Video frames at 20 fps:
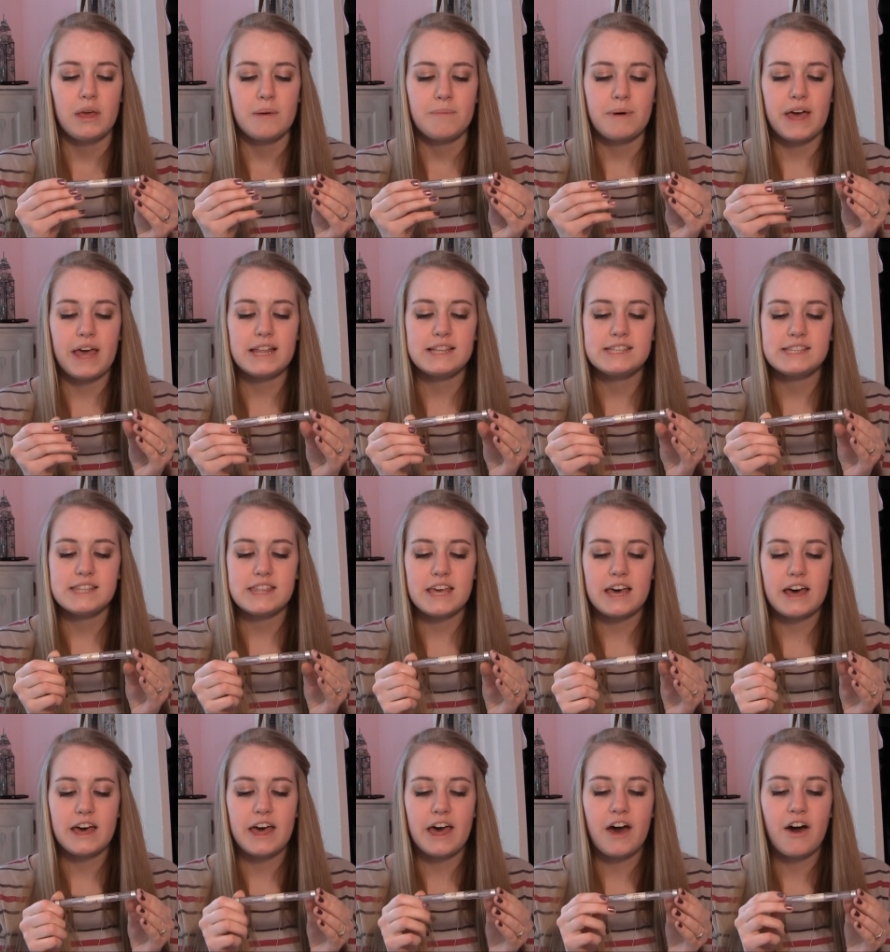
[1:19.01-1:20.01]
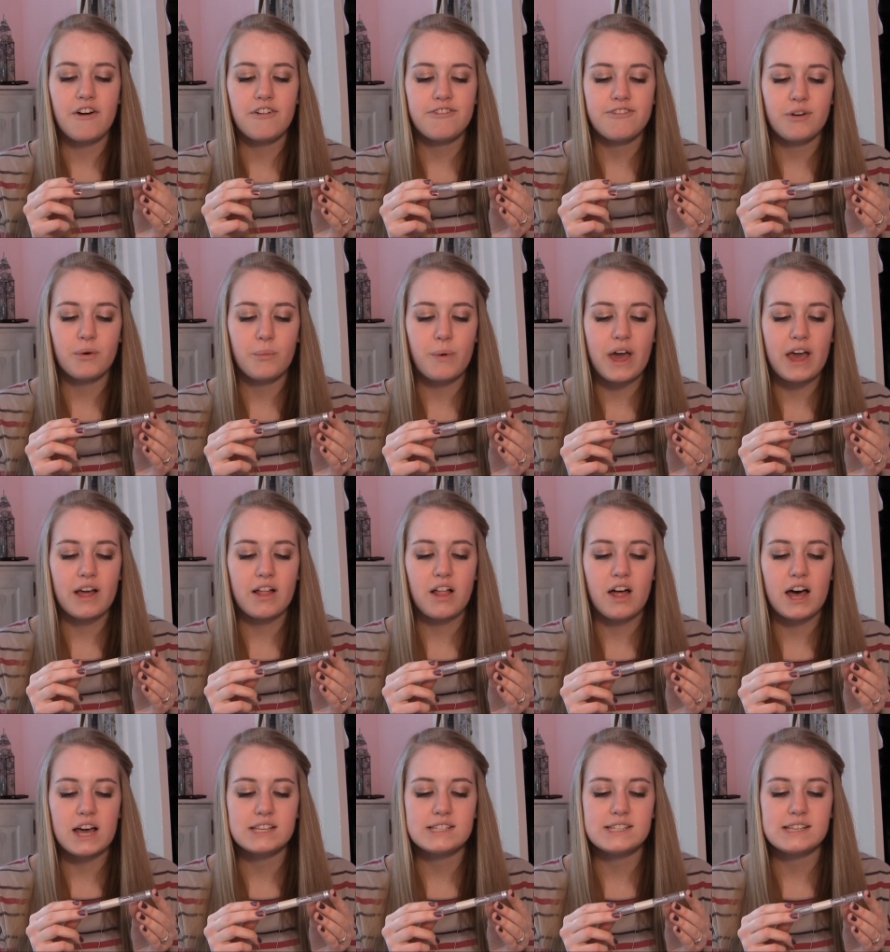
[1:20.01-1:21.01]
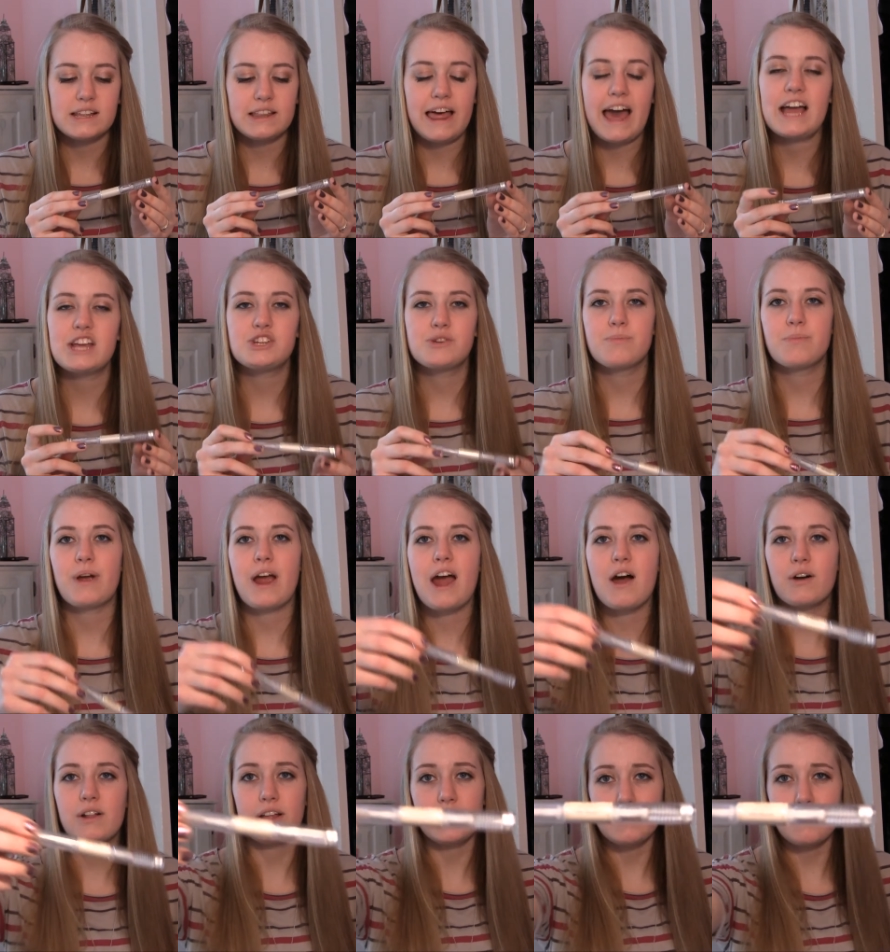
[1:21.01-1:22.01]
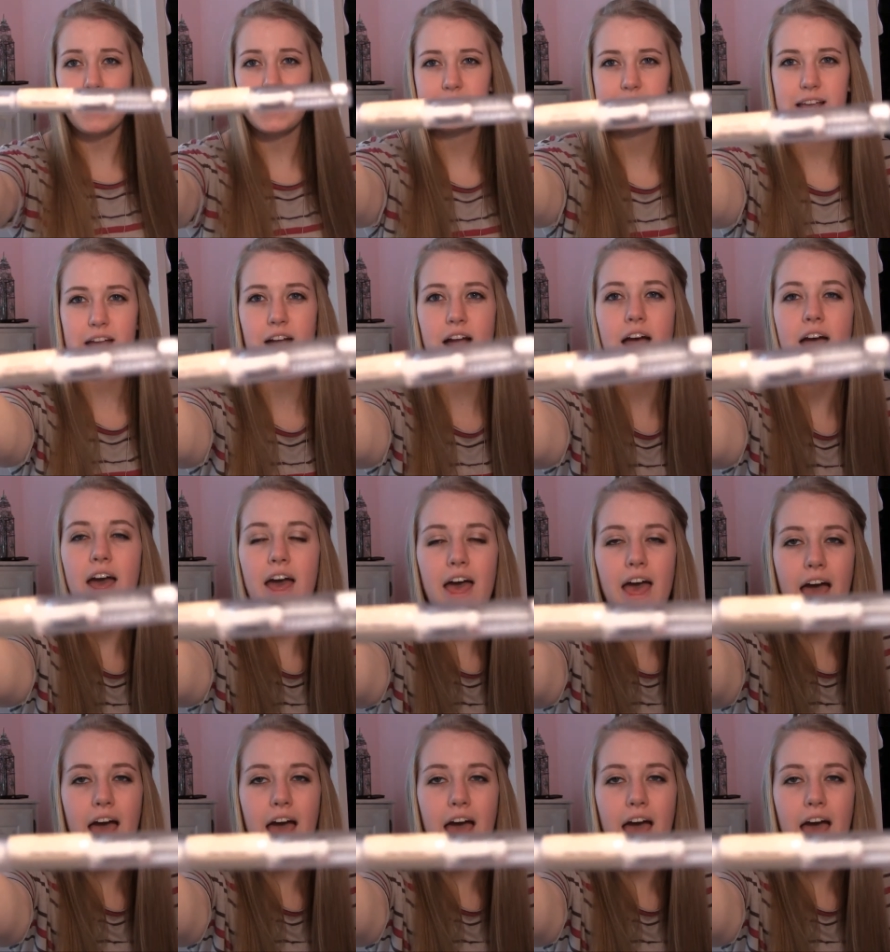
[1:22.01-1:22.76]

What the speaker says: But it's the e.l.f. Wet Gloss Lash and Brow Clear Mascara.